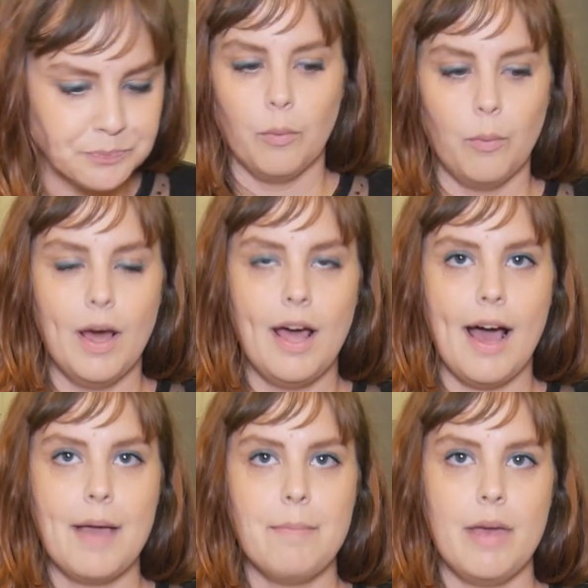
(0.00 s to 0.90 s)
What
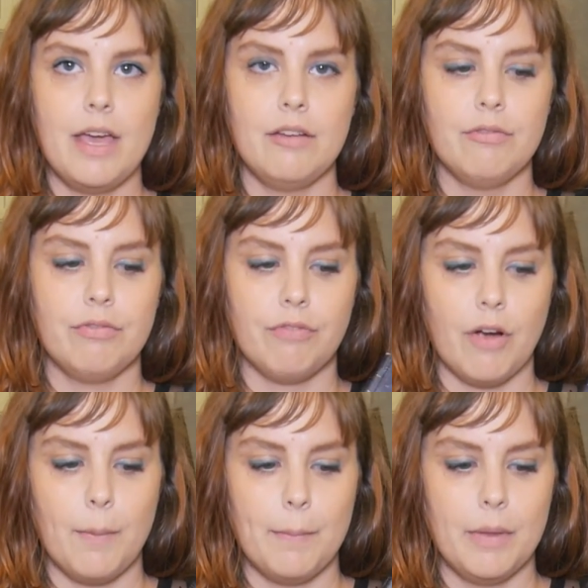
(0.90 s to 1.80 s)
I made
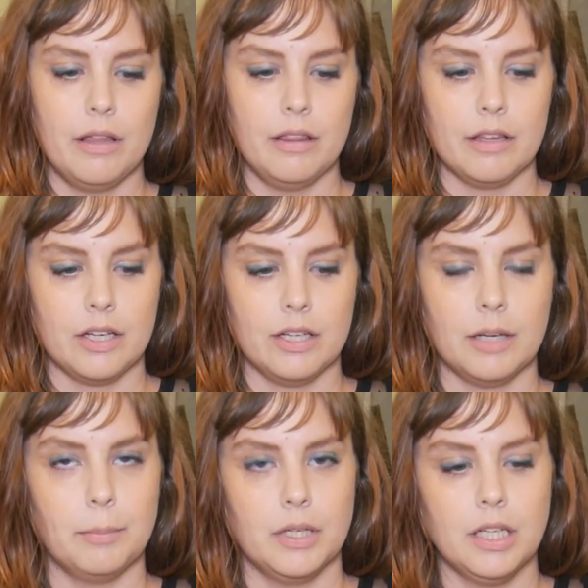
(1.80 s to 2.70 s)
from the
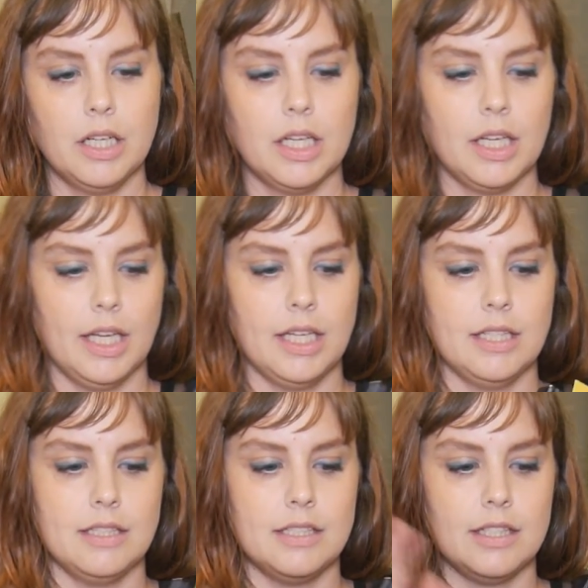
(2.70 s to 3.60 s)
cookbook
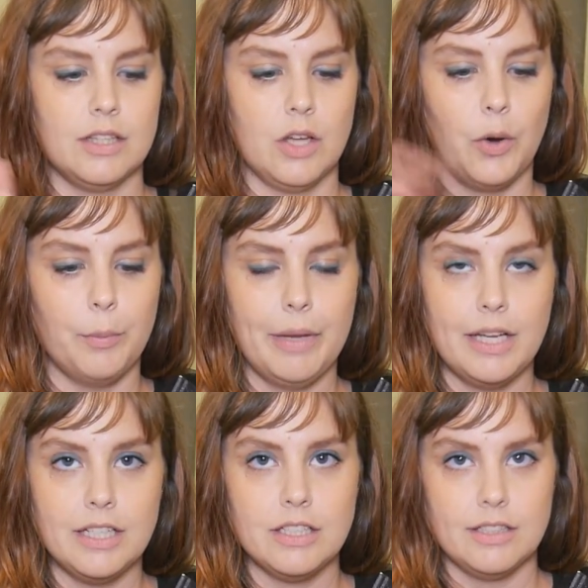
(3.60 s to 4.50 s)
is the
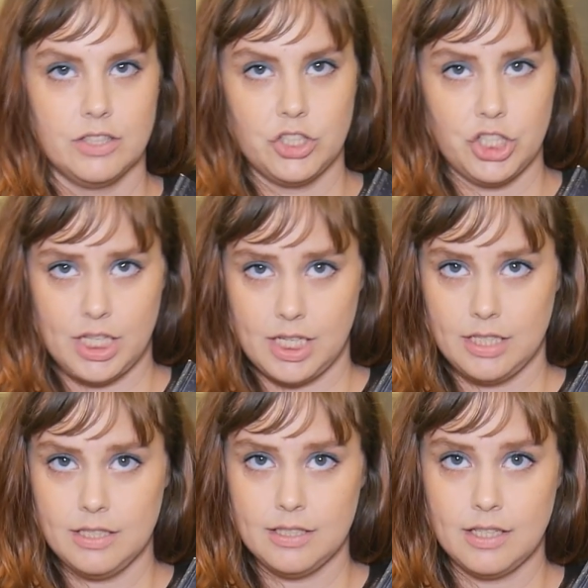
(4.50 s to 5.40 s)
homemade
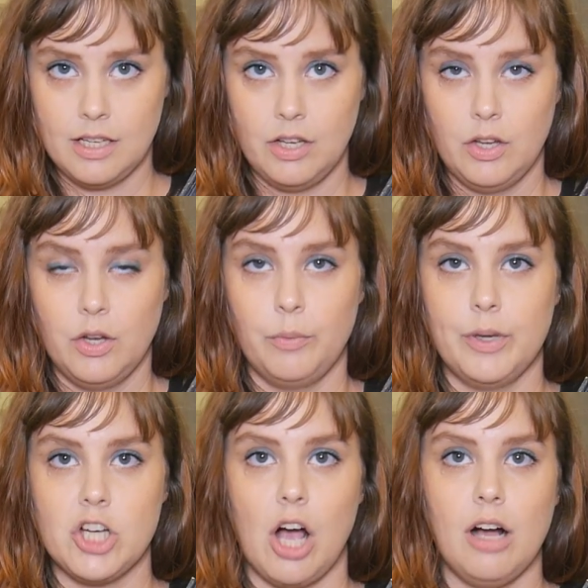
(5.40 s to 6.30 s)
cheese,
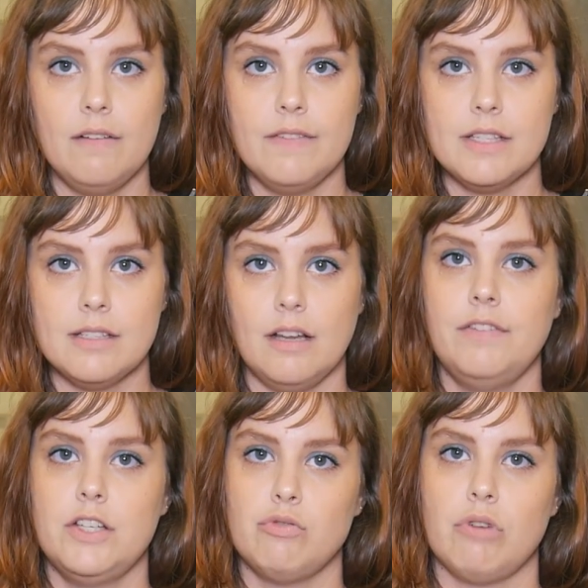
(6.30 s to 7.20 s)
which all of this
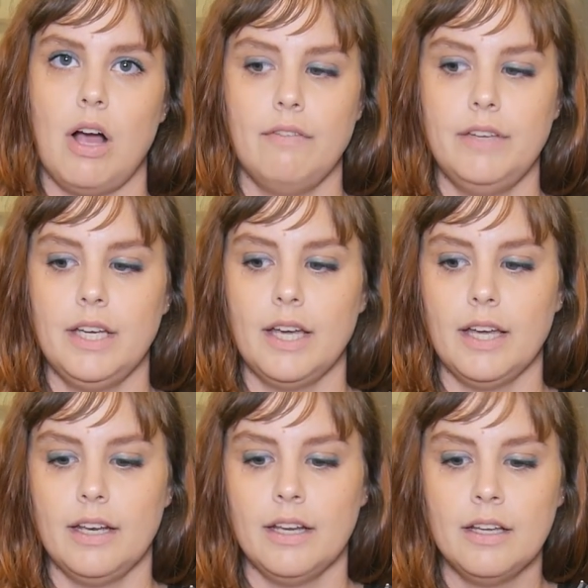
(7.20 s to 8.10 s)
stuff is raw
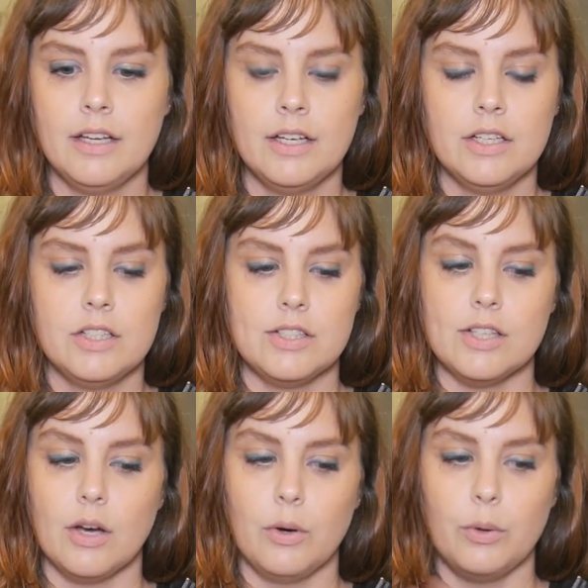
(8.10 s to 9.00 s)
vegan,
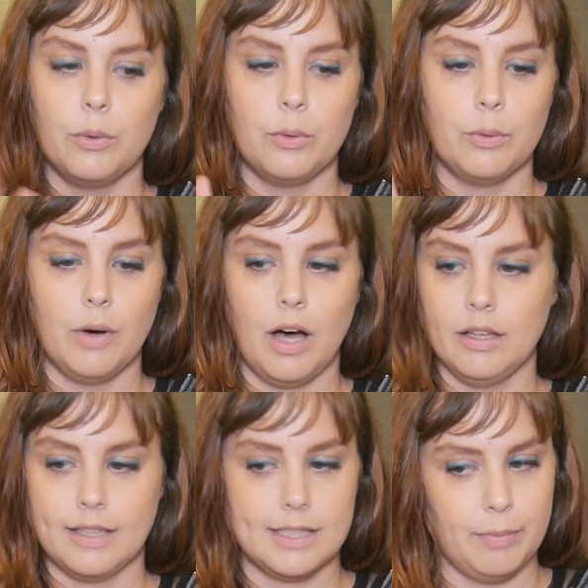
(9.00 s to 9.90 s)
so
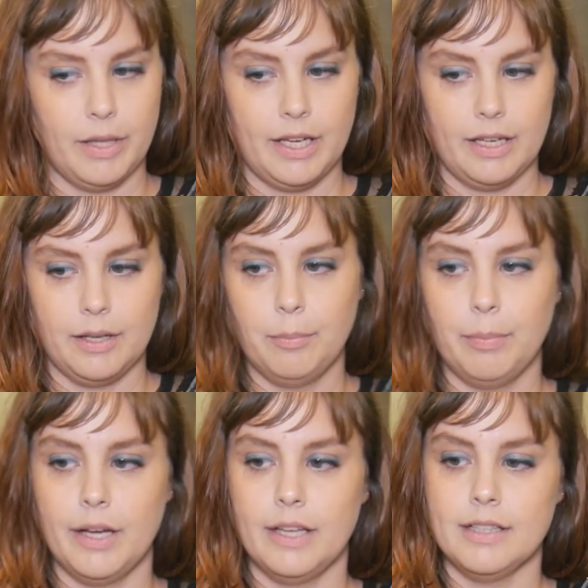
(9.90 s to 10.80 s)
I'll explain,
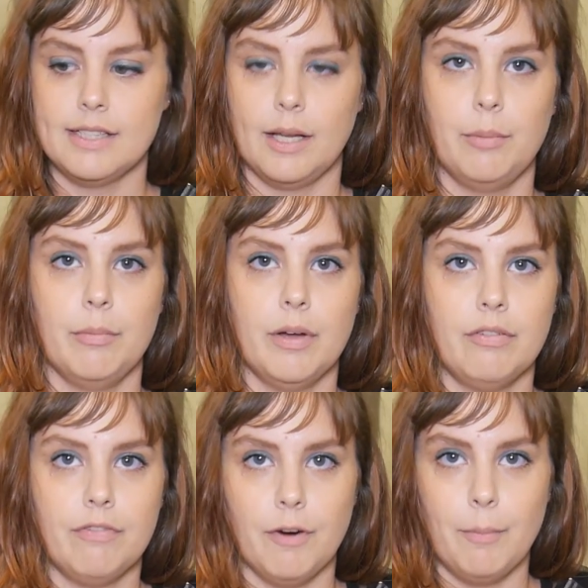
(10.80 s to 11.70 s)
but some
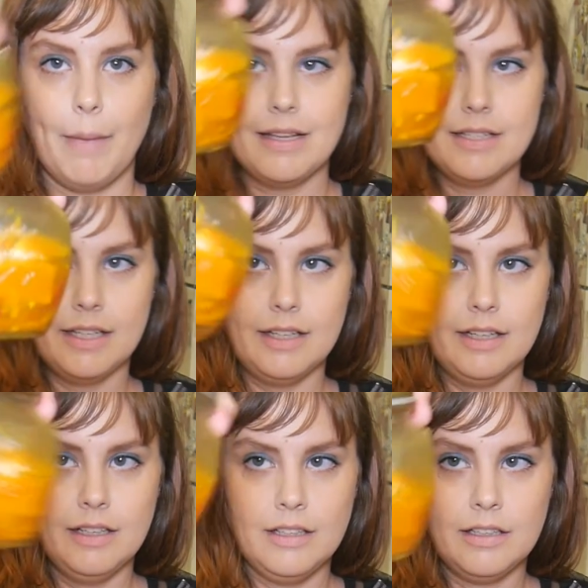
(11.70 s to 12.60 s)

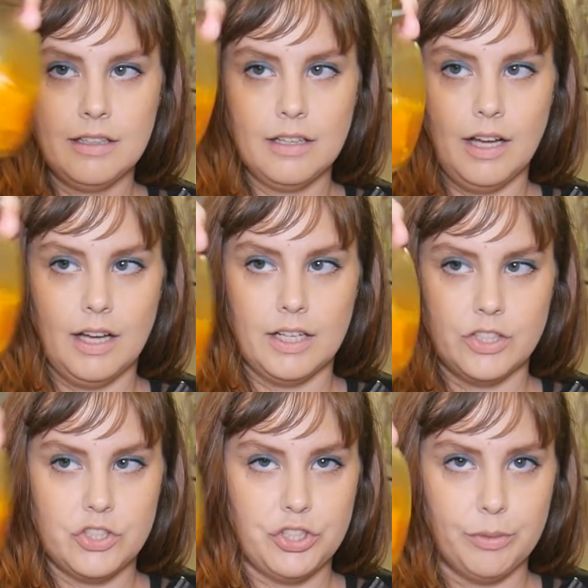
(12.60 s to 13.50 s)
fermented
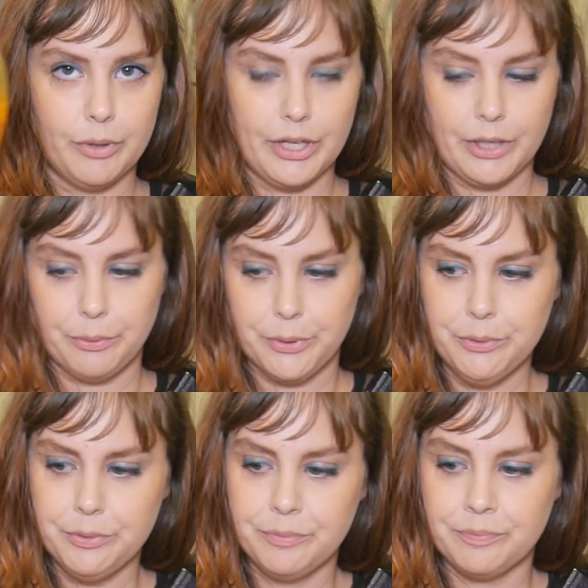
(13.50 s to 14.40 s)
turmeric
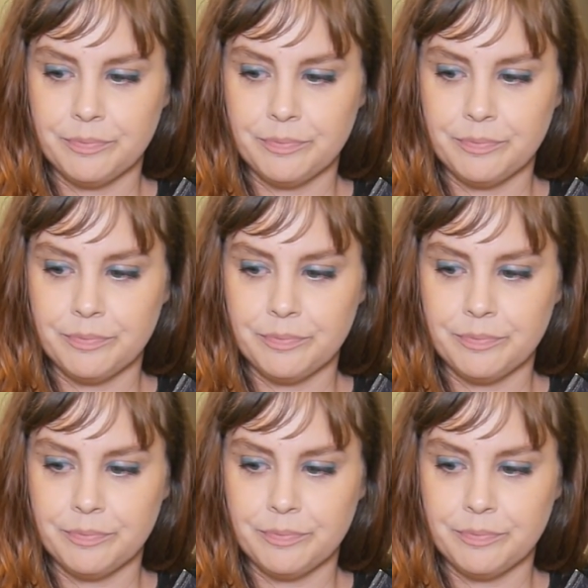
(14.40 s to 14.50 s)
root.